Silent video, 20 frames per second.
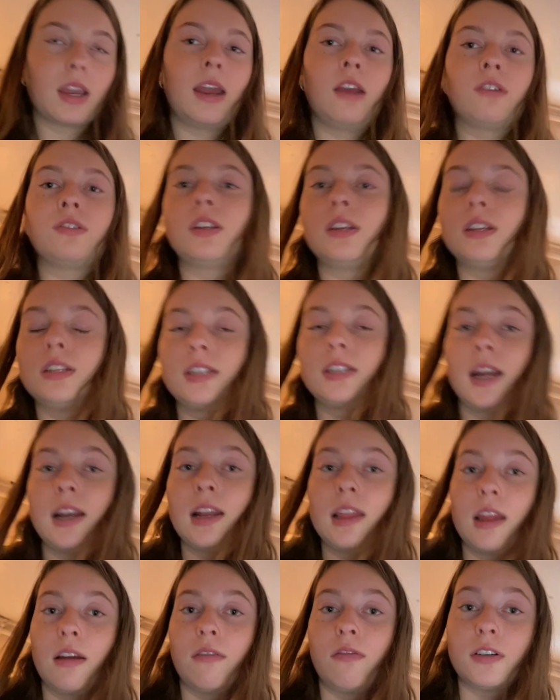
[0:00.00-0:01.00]
I also decided
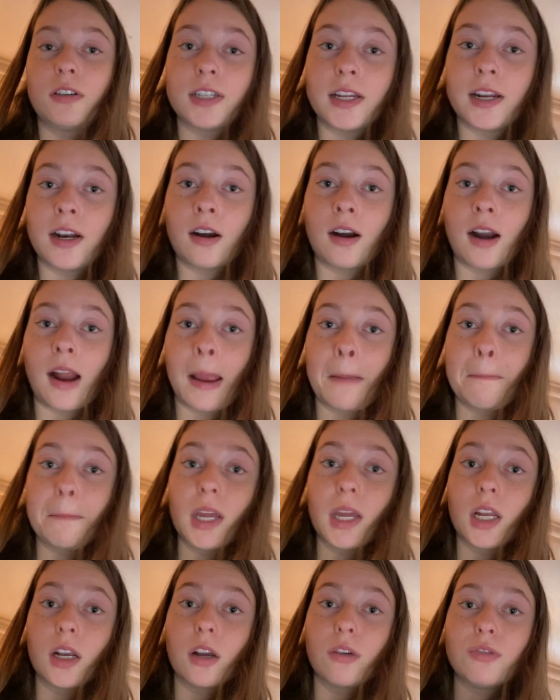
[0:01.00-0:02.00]
that for dinner, I'm
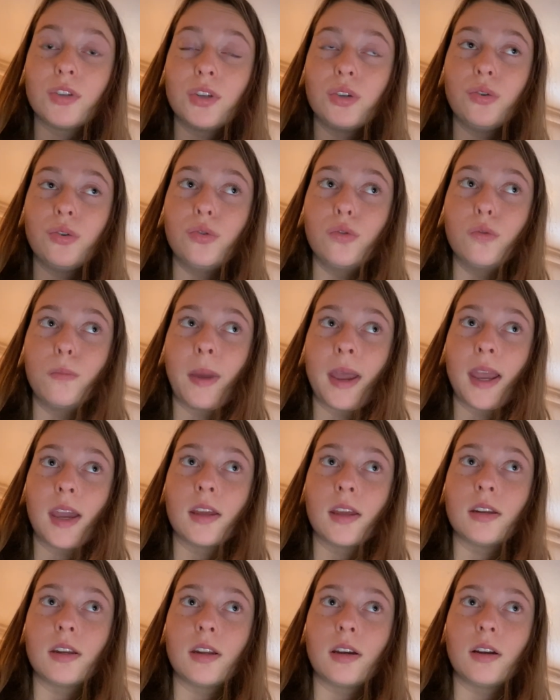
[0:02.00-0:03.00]
gonna go to
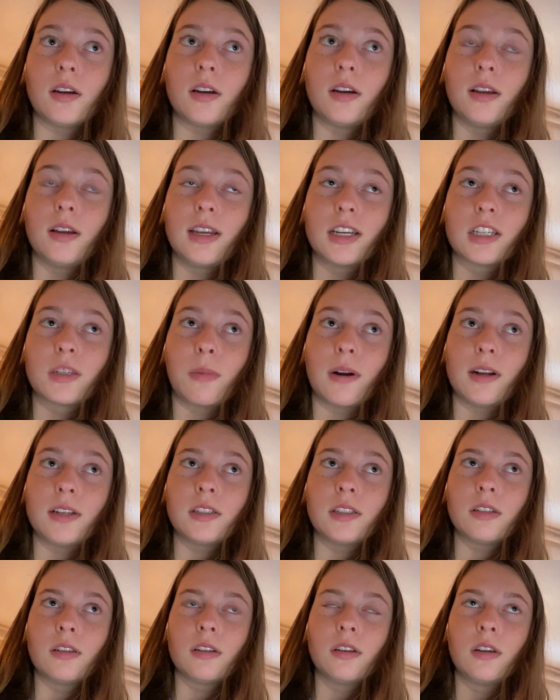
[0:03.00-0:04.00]
Panda
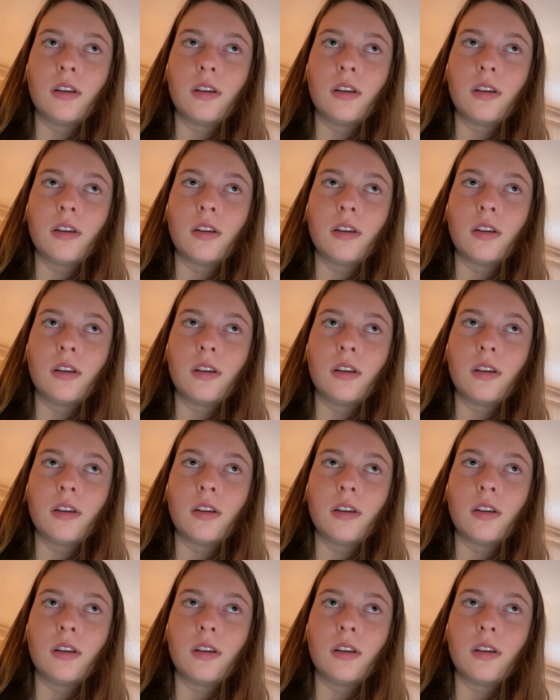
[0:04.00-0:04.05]
Express.